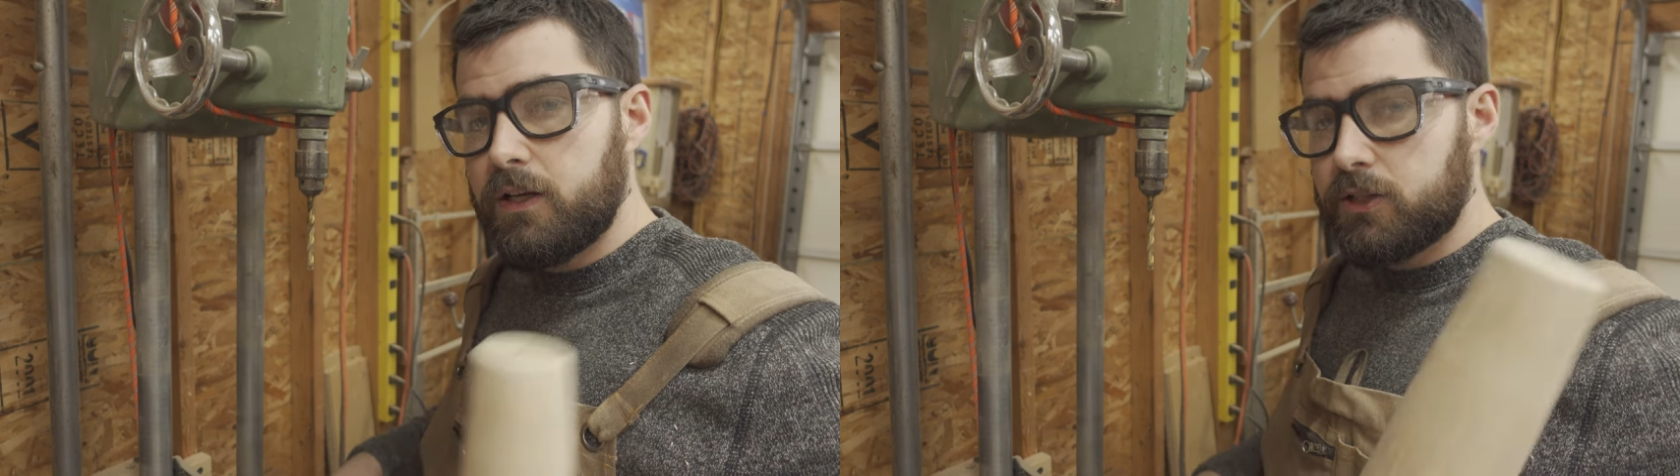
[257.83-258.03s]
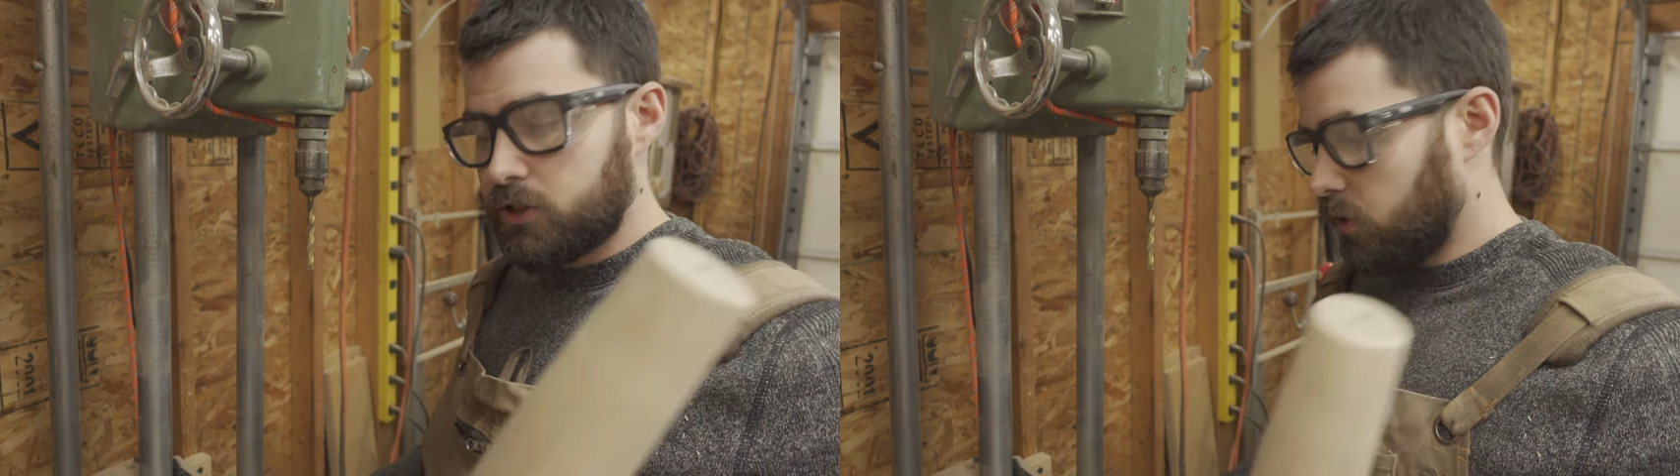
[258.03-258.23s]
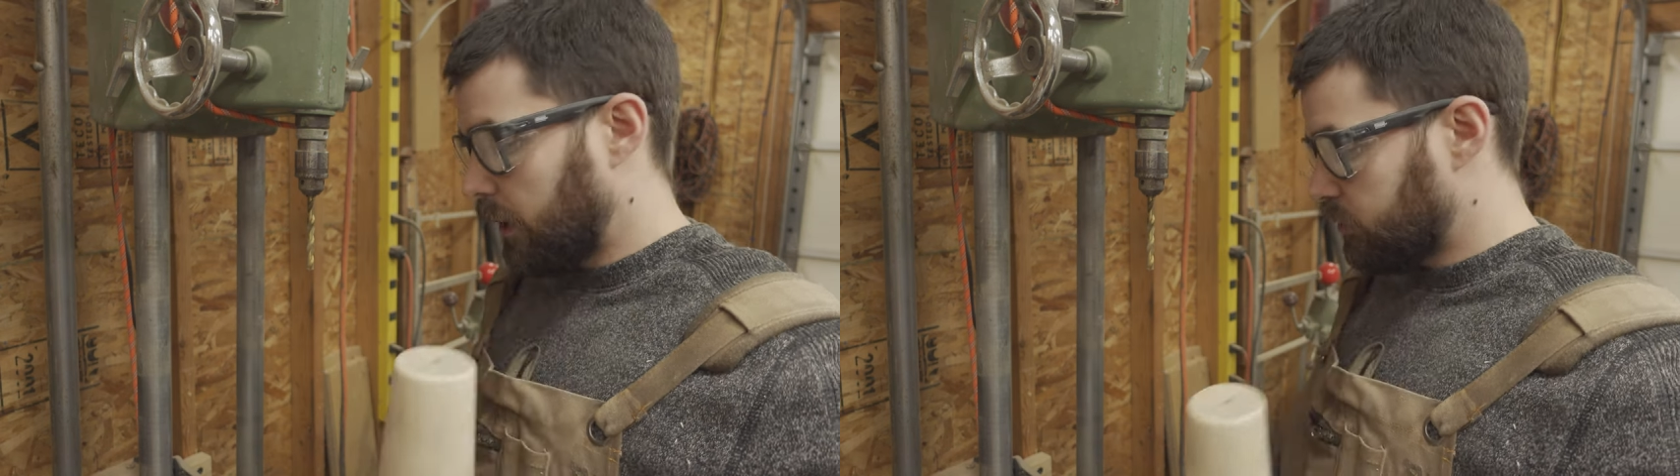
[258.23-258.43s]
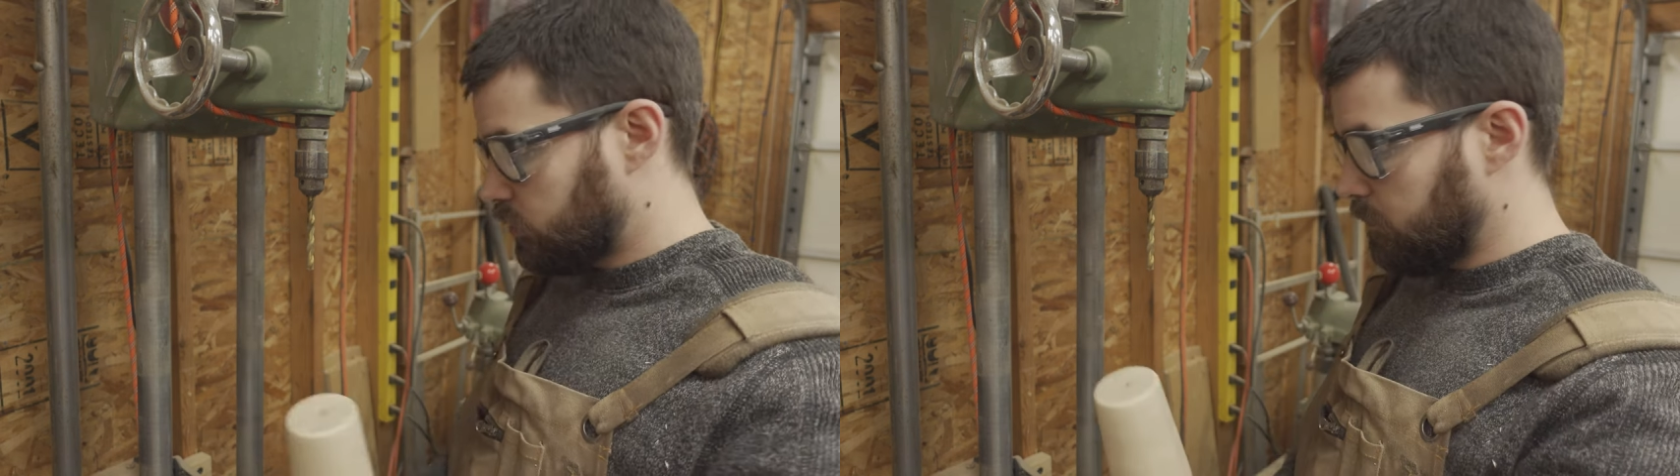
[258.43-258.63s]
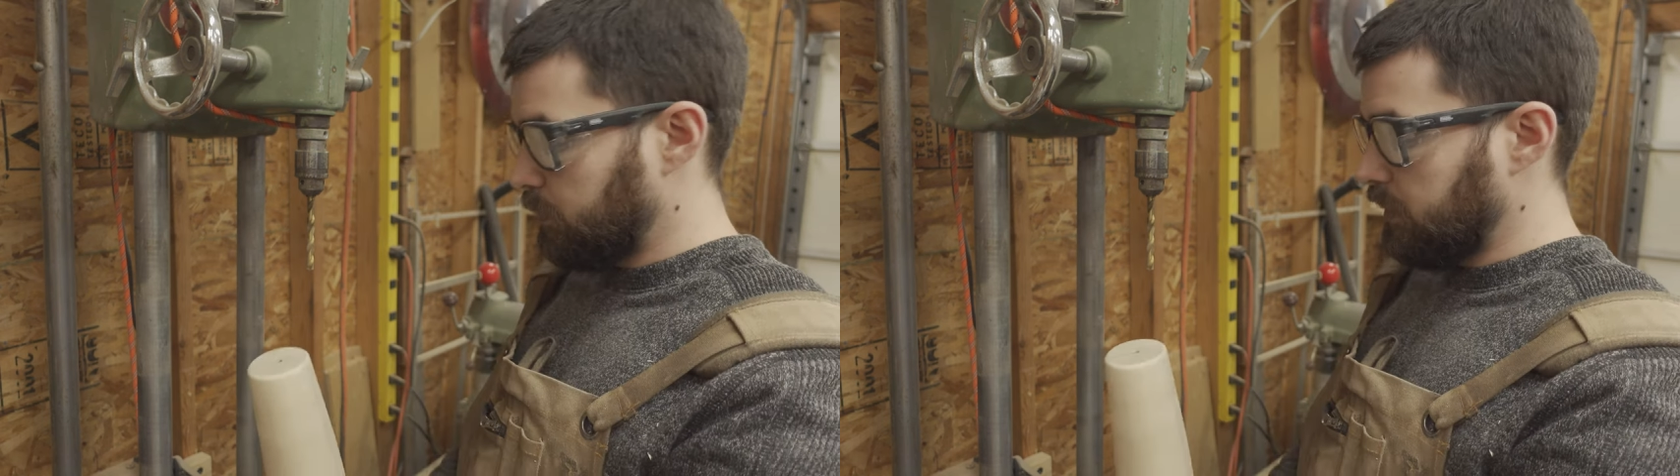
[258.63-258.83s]
so I
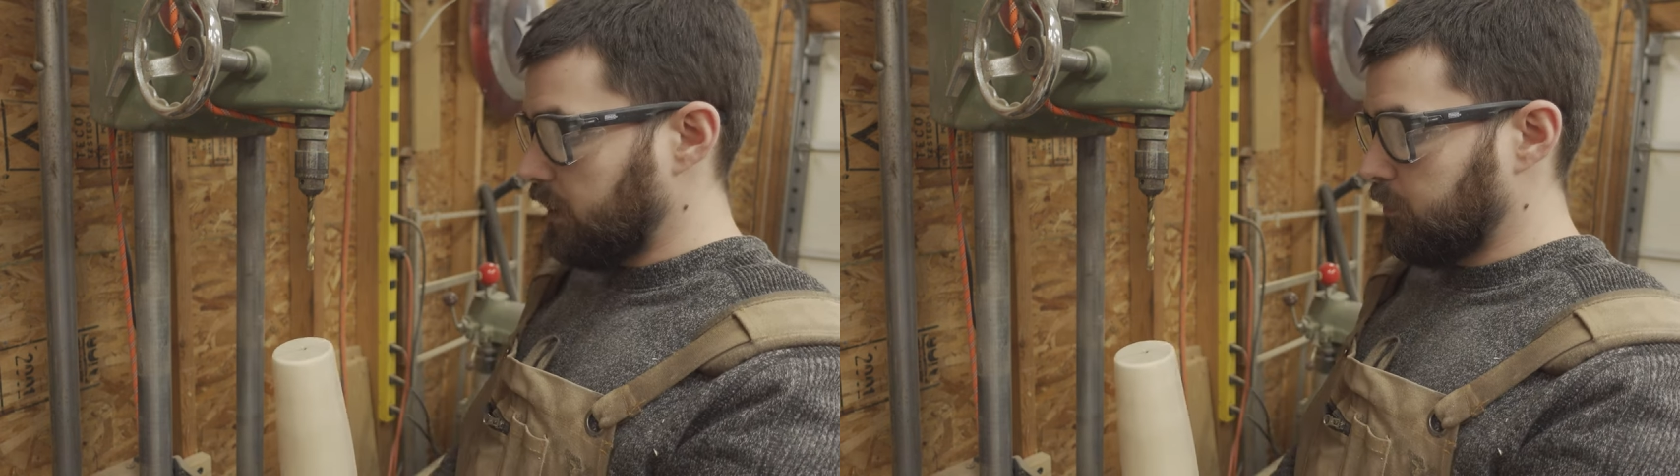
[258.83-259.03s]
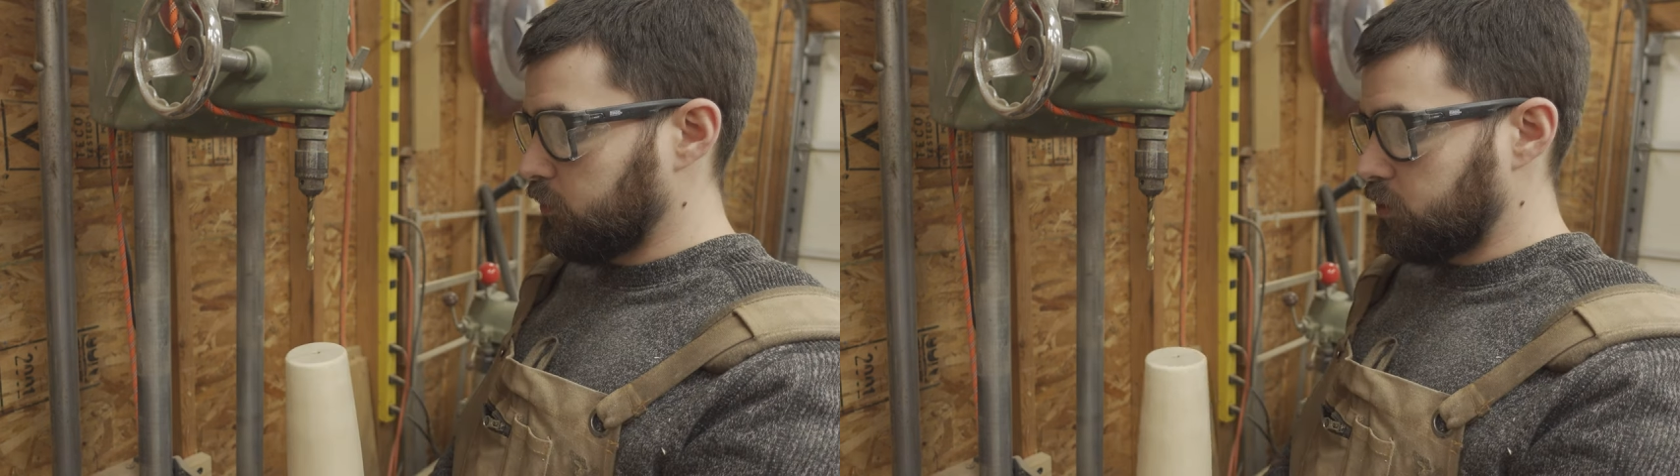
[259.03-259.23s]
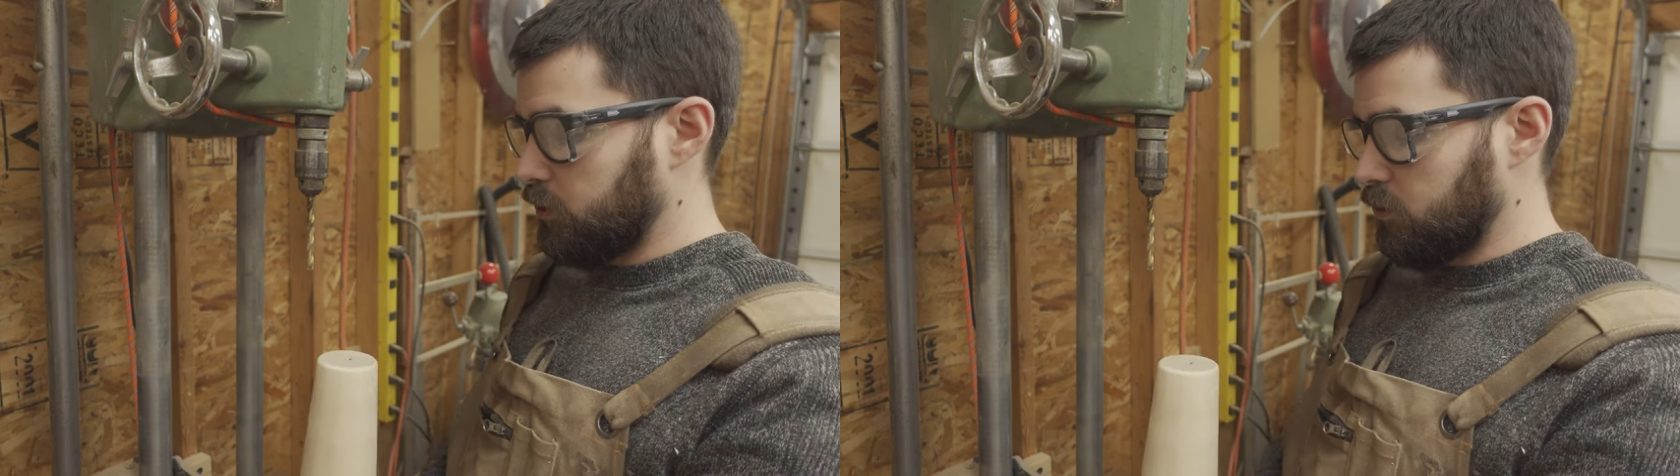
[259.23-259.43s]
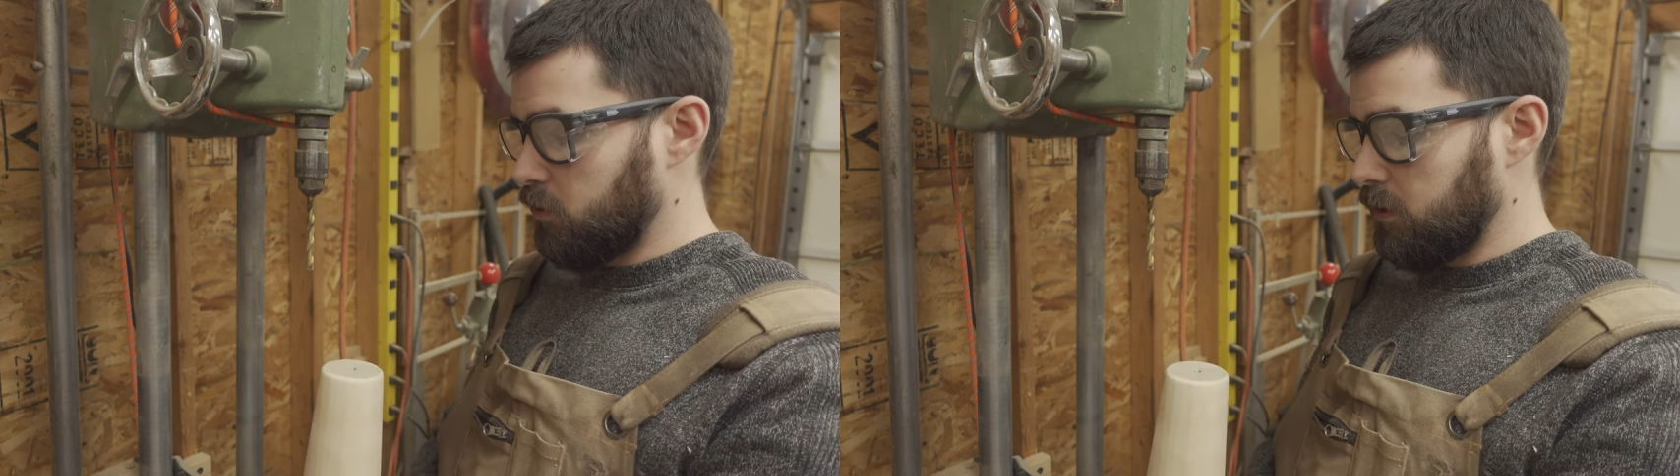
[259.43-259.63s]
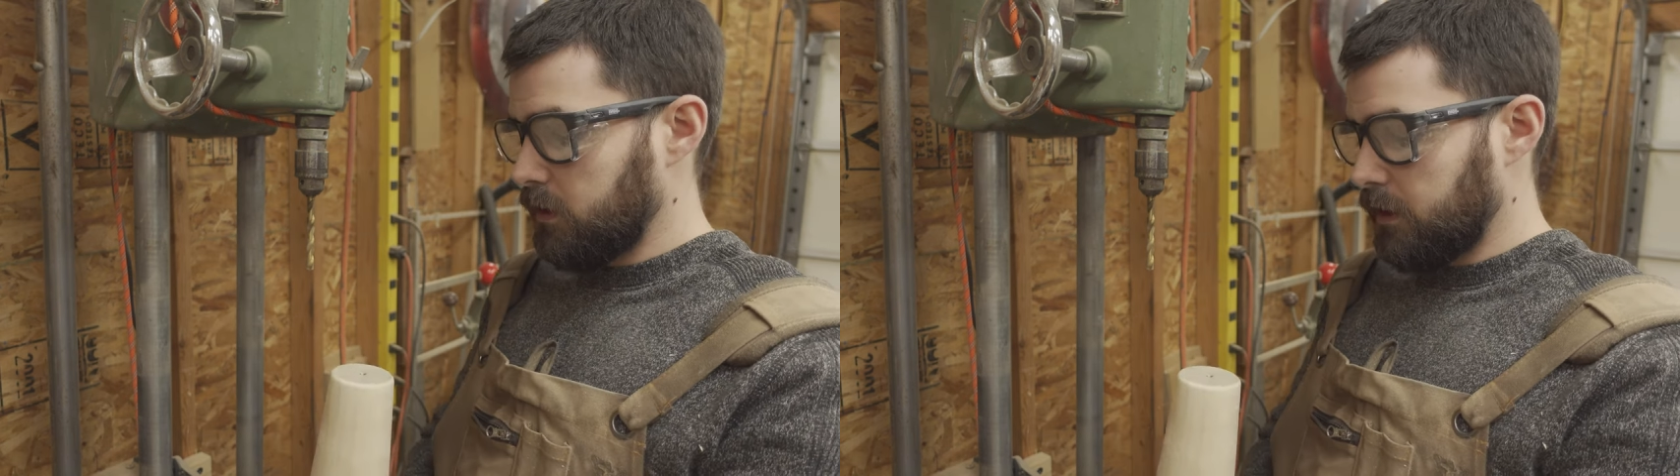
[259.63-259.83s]
should be able to